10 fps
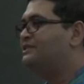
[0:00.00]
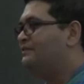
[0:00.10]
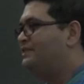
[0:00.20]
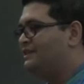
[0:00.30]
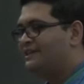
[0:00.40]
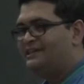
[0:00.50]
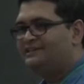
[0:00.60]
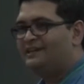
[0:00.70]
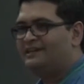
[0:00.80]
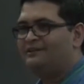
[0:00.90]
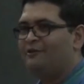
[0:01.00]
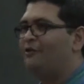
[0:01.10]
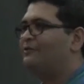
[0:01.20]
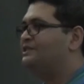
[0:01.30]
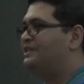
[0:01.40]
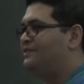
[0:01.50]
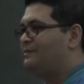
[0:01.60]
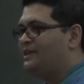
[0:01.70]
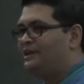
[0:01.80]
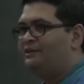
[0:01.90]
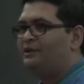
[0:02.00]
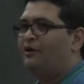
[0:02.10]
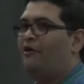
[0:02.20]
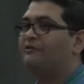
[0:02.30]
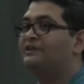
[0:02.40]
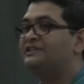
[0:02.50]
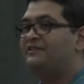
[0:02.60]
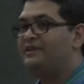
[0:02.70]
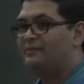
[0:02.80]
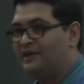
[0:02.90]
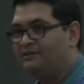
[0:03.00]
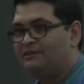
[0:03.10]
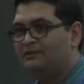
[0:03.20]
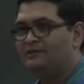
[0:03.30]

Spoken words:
every 30 seconds, or once every minute, or once every month.